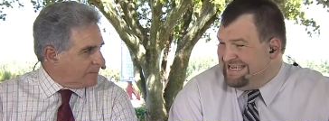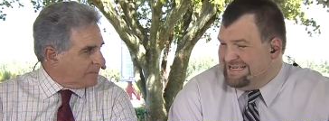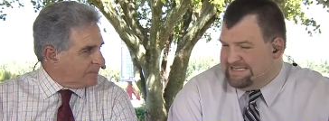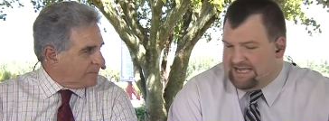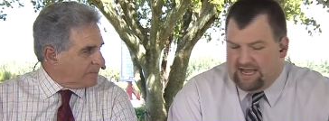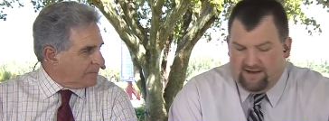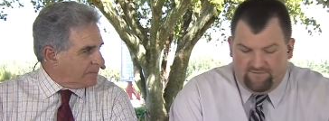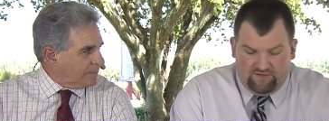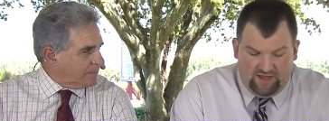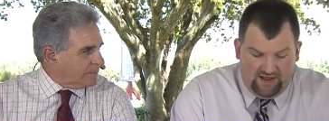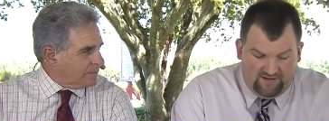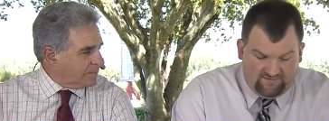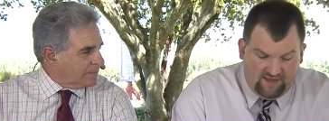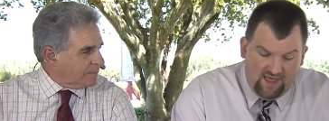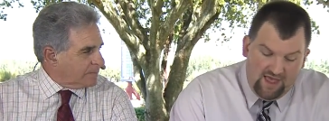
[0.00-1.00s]
Speaker 1: side of
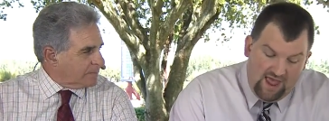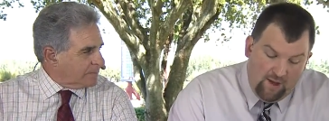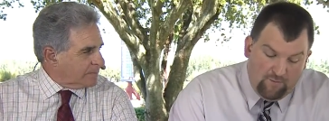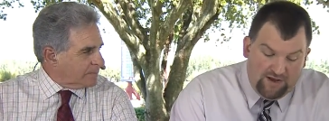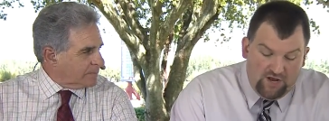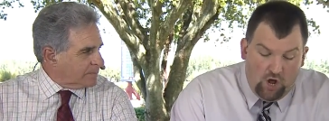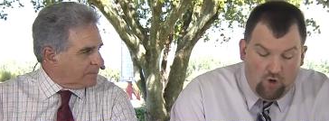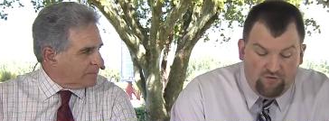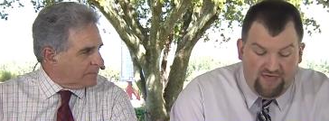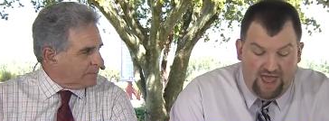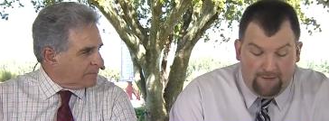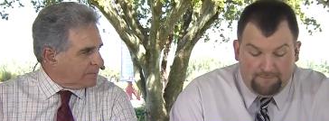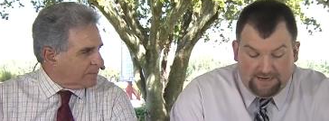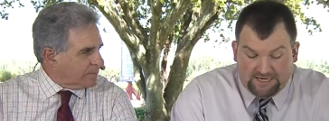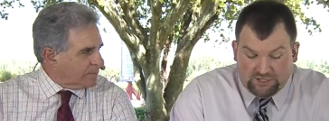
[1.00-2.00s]
things, and we know
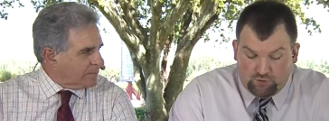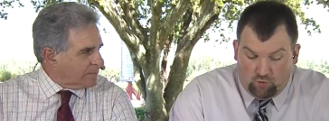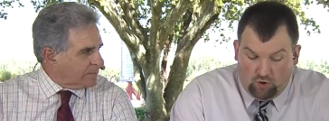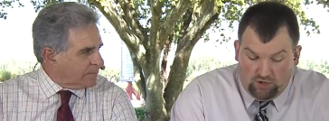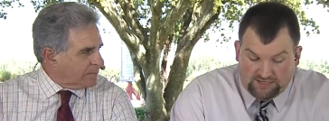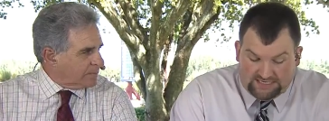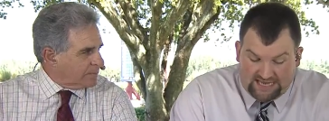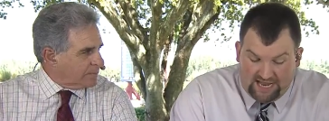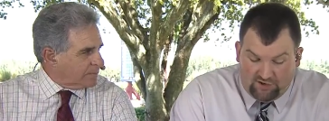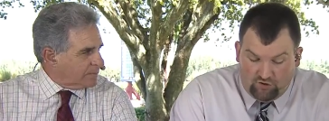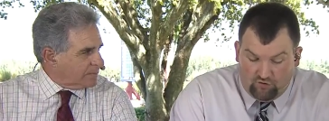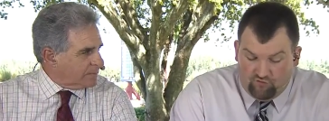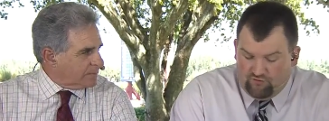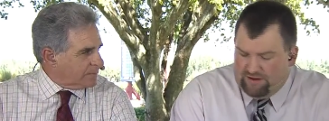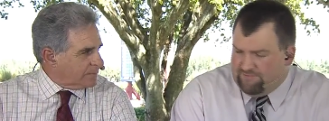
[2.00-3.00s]
that because we're all set. in
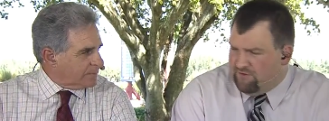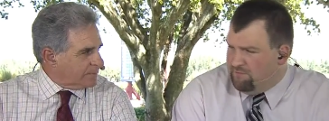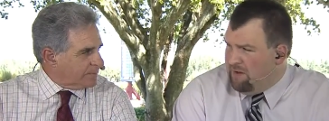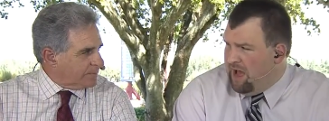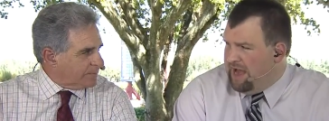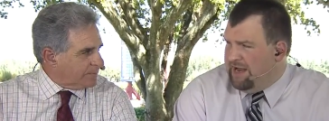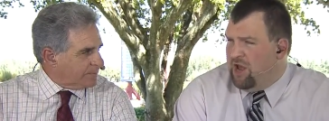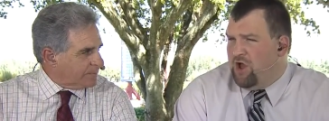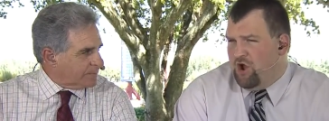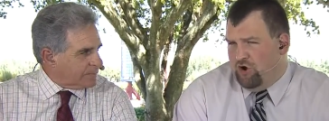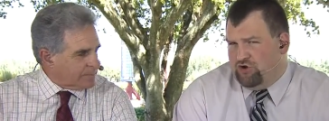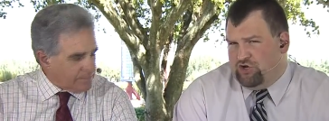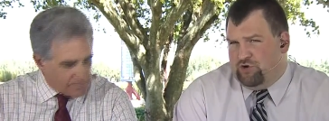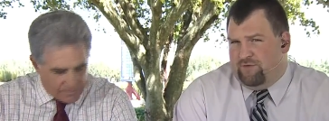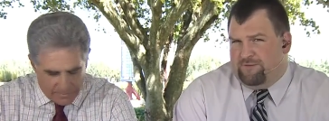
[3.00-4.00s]
your dreams or mine are
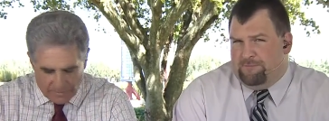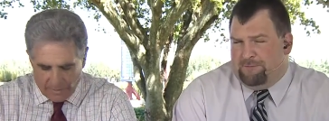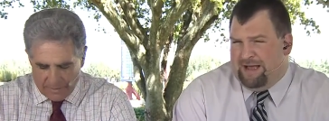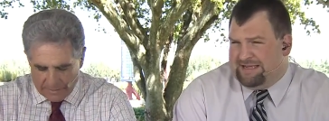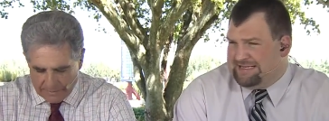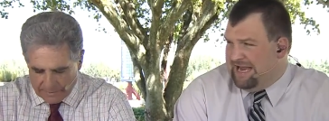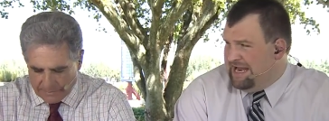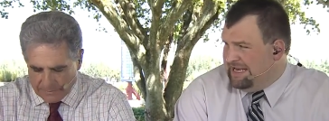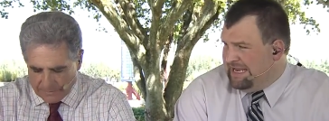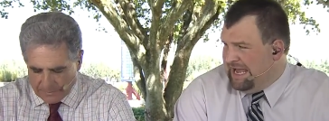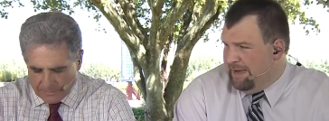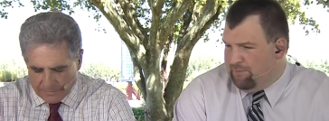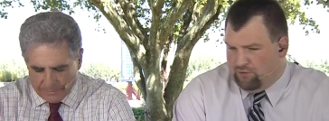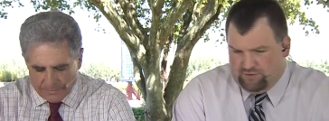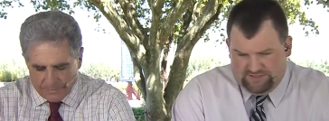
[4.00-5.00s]
two of the best
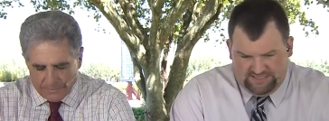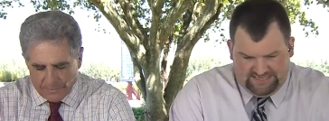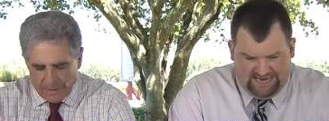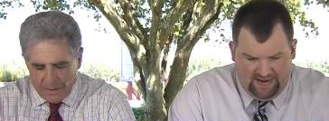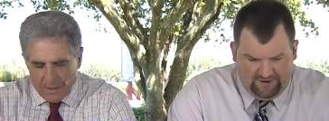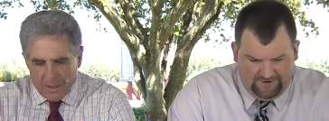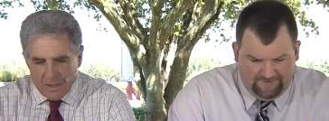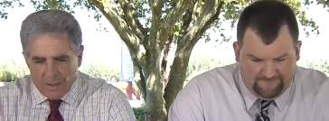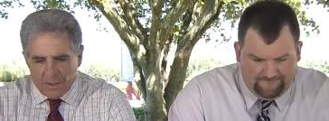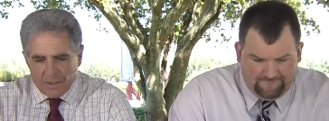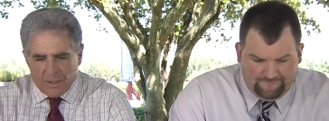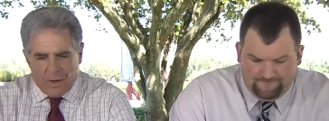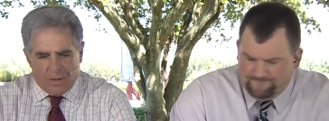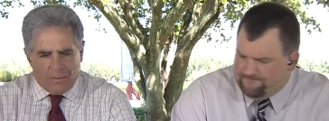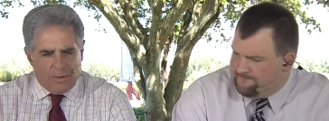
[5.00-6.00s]
handicap horses down here.
Speaker 2: You
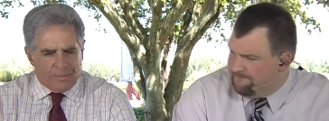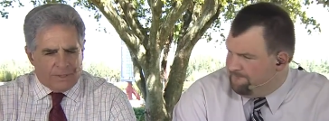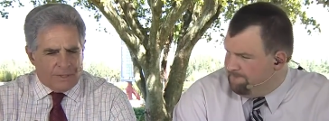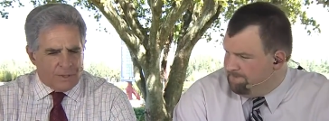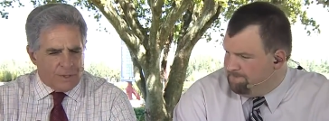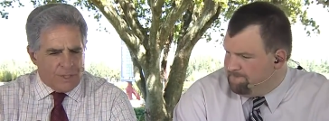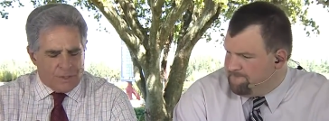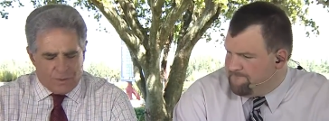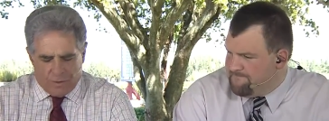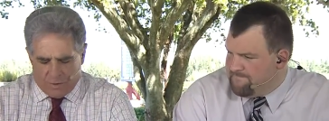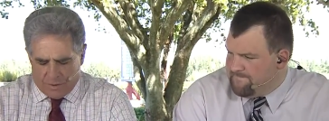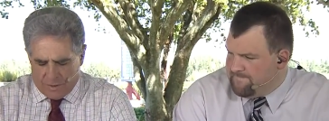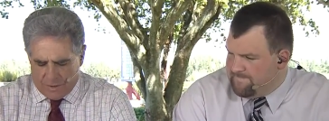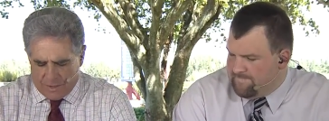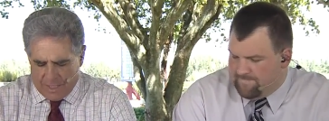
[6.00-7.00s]
know, I went with the six
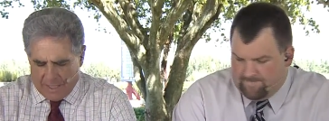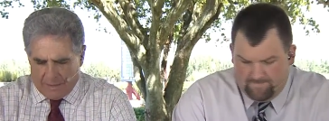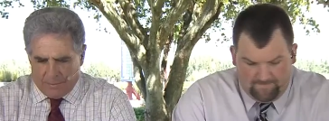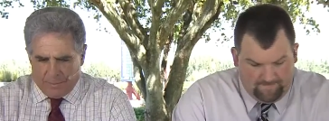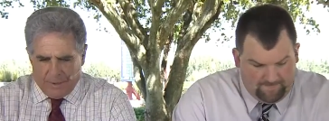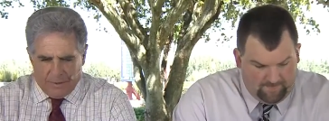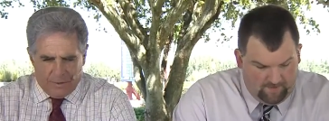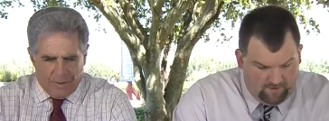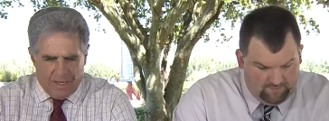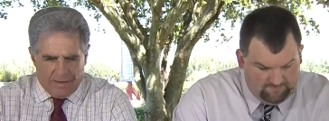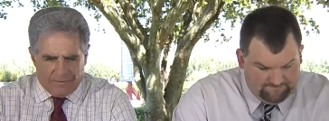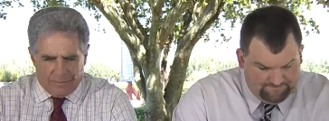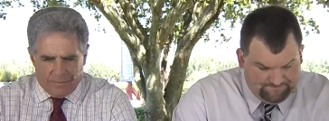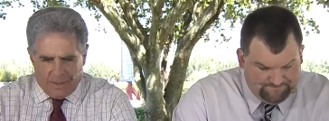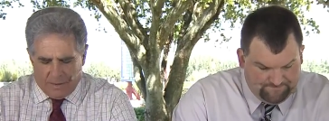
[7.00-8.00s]
horse in second. Pete, you have
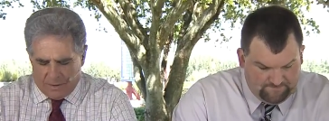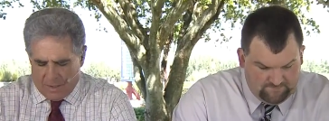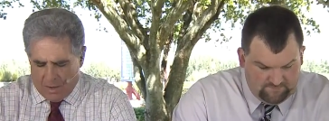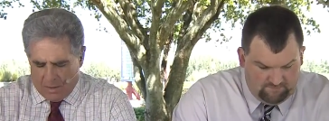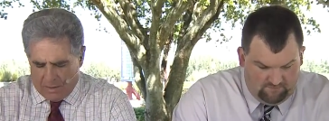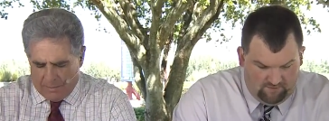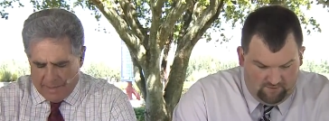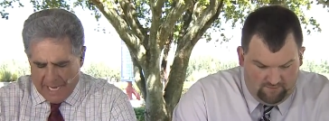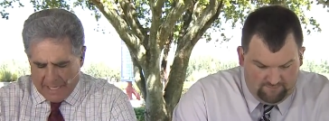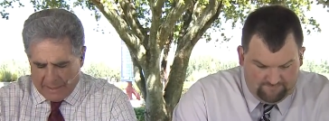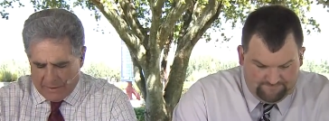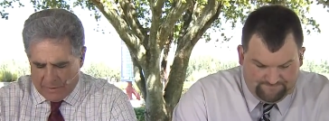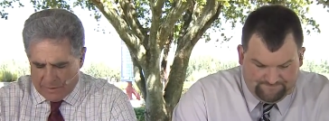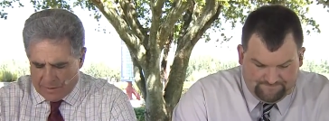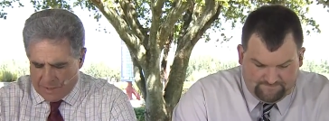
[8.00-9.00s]
him uh, on the back
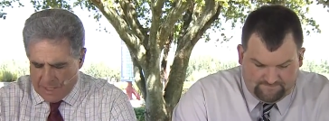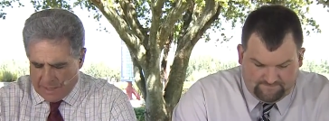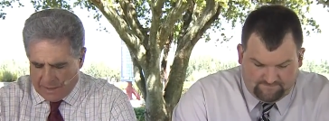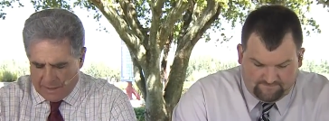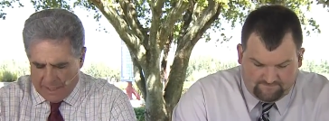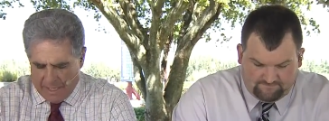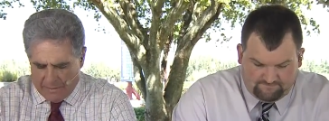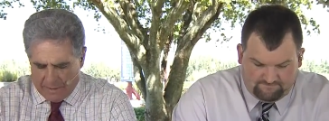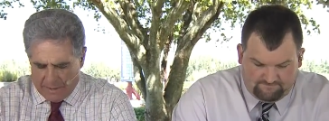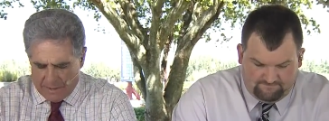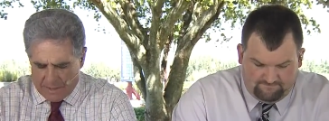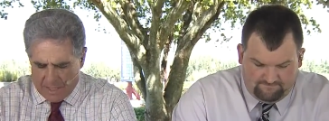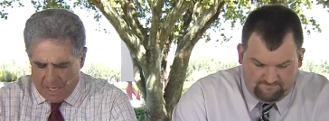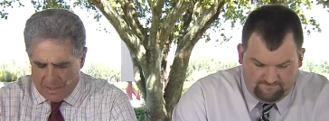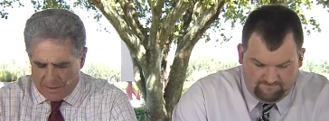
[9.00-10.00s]
of your ticket there.
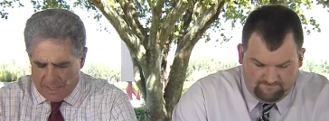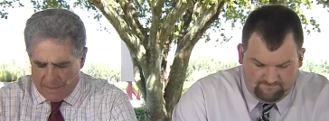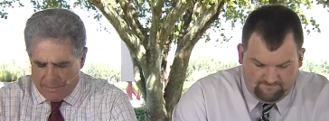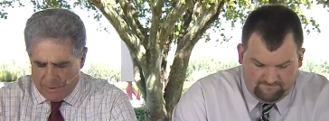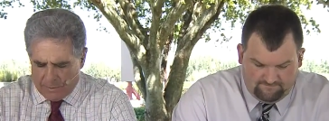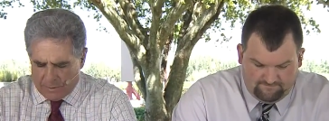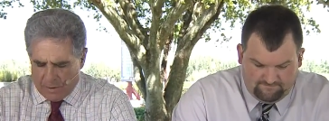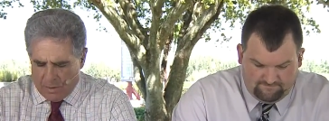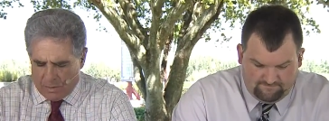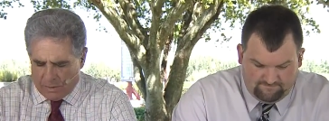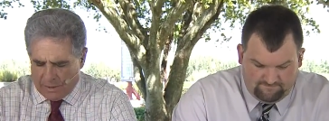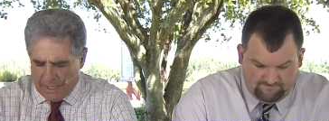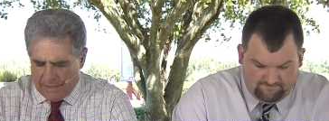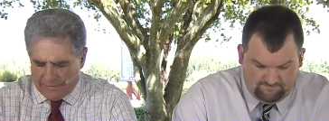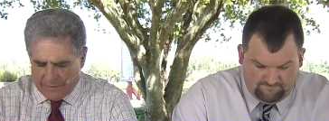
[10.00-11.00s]
He's uh, debuting
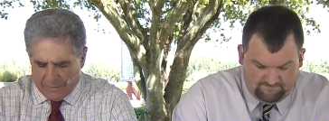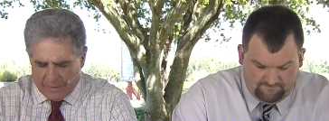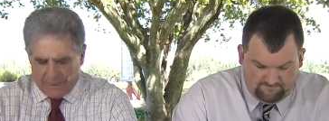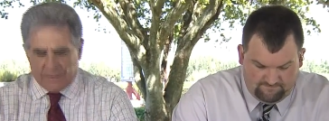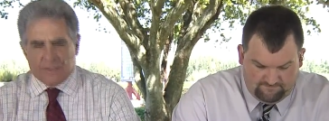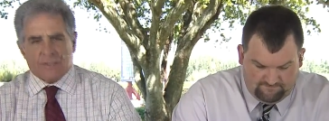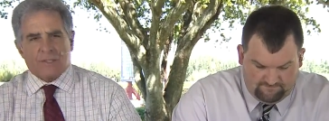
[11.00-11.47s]
locally after ending his